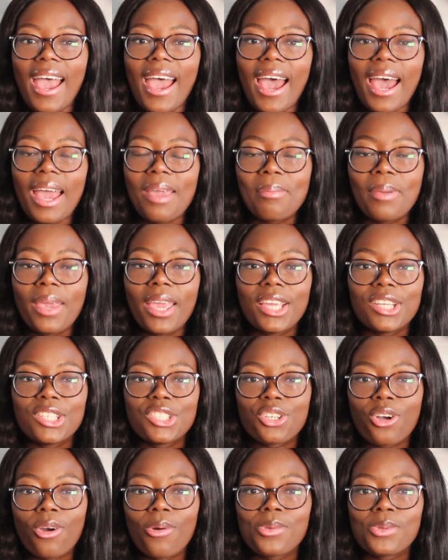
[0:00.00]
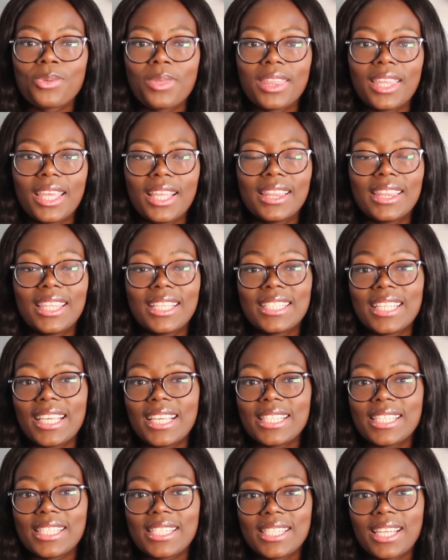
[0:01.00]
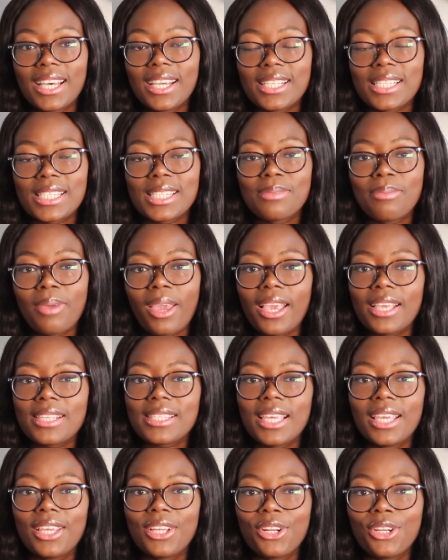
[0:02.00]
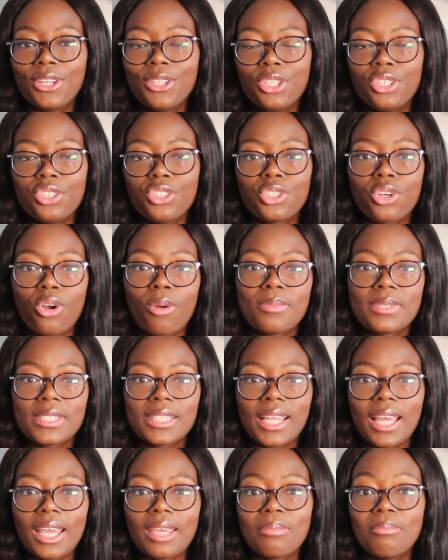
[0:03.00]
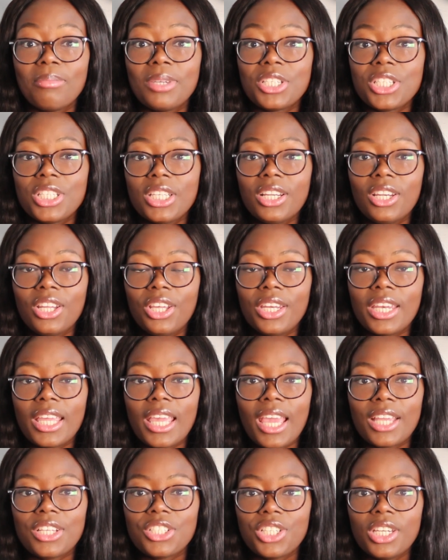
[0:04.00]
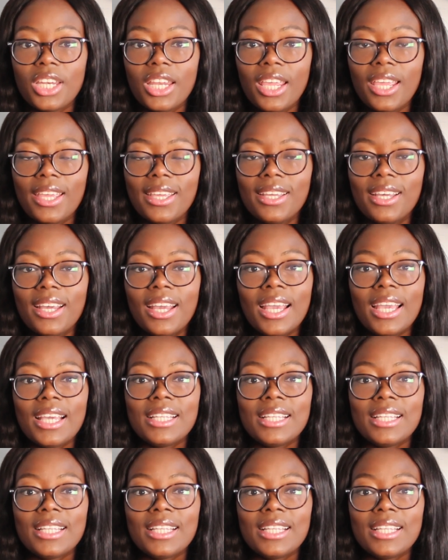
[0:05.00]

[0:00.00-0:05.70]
High paying jobs within the data science space include jobs like machine learning engineer,